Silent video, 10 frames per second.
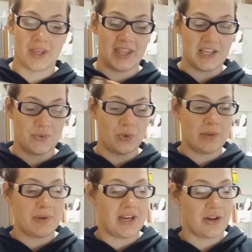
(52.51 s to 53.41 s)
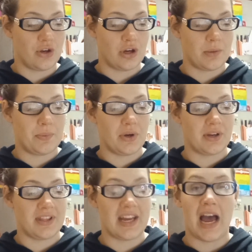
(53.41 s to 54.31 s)
This would be a
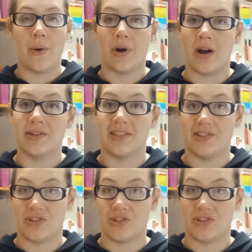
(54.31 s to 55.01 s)
cookbook that I would honestly